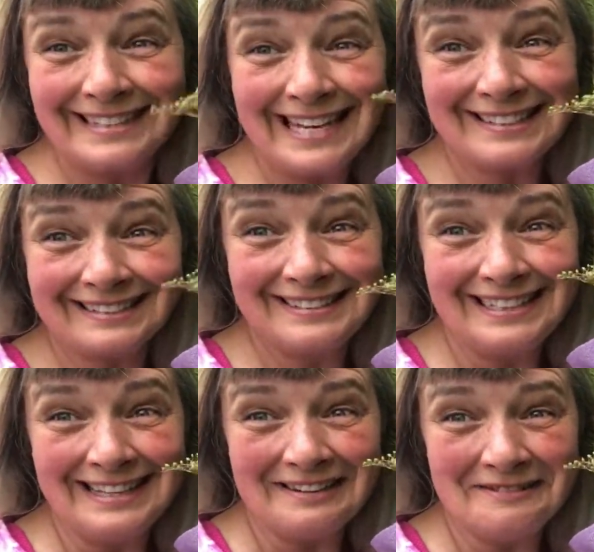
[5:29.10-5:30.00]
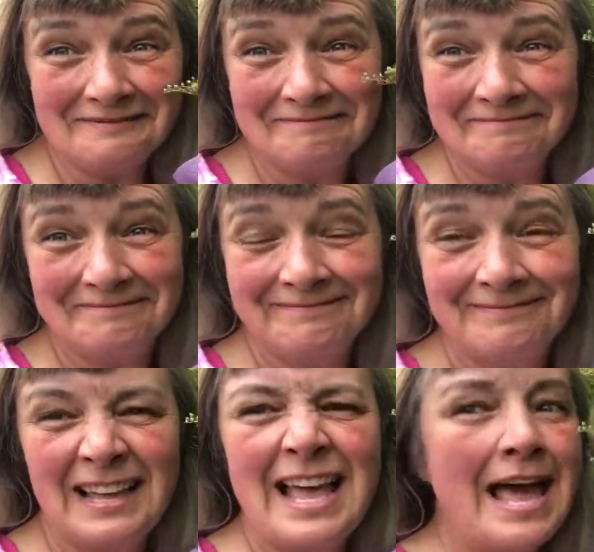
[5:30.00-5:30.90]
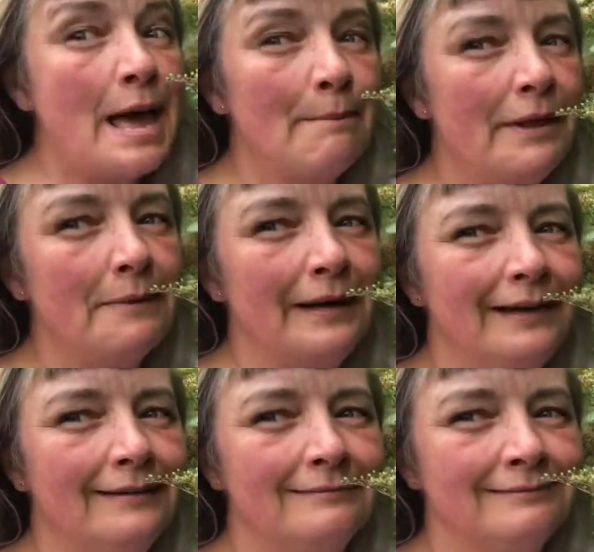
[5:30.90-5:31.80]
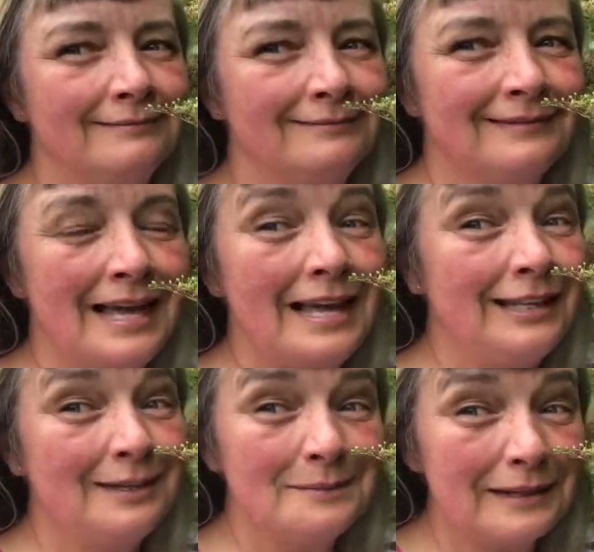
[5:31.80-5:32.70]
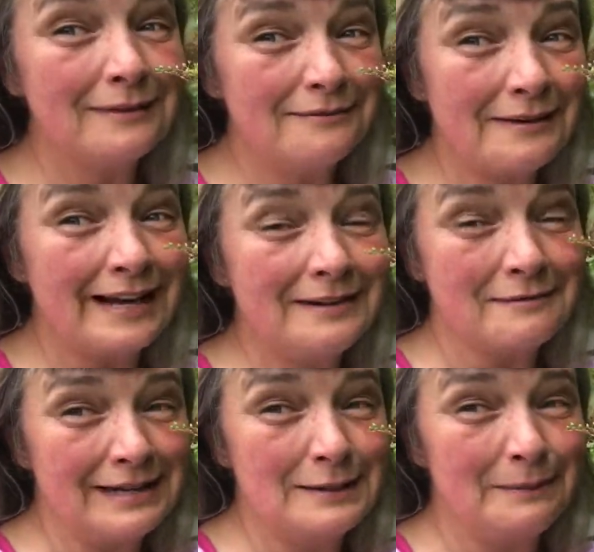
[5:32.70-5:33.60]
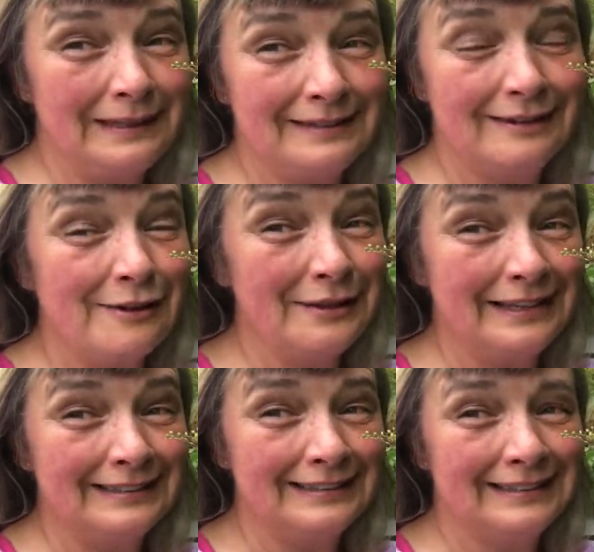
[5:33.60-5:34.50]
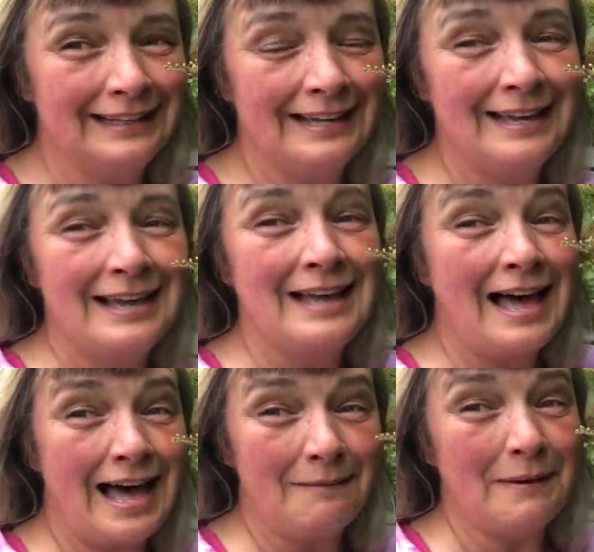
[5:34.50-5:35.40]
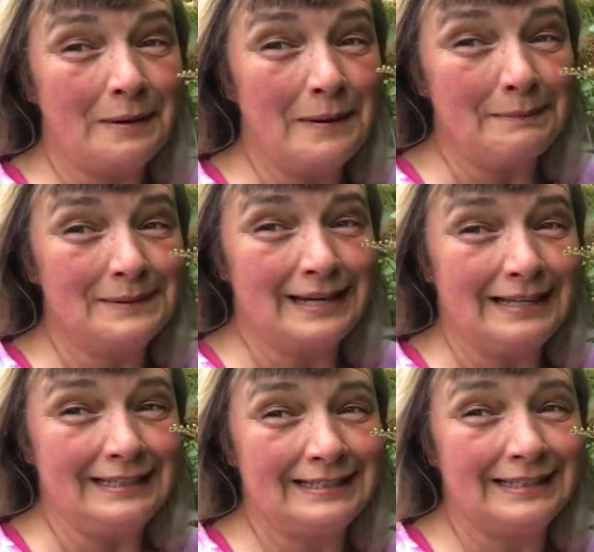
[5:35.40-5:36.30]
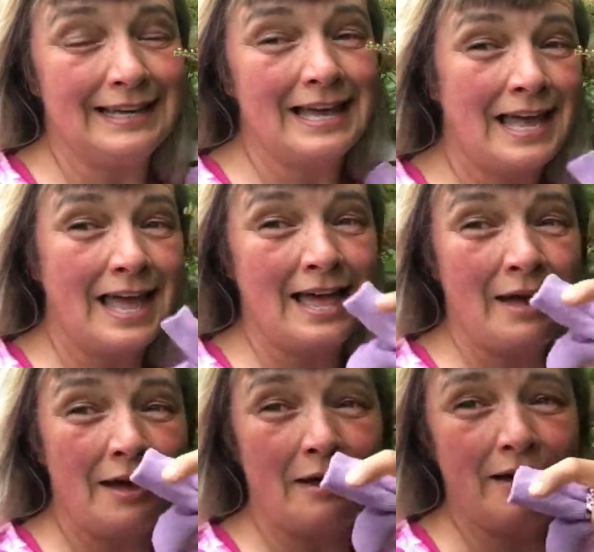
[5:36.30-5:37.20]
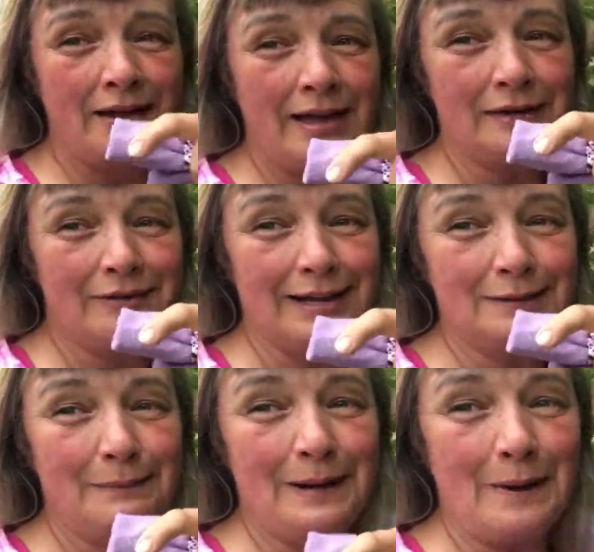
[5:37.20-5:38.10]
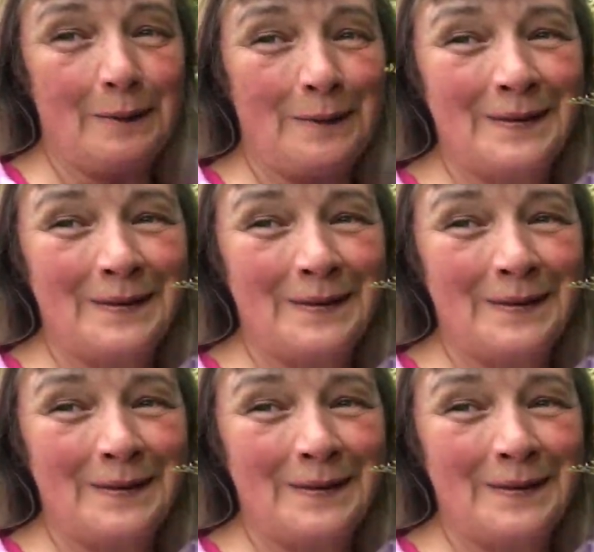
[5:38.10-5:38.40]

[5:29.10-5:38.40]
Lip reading: Let's continue. And by the way, you will find recipes on this at my website address below.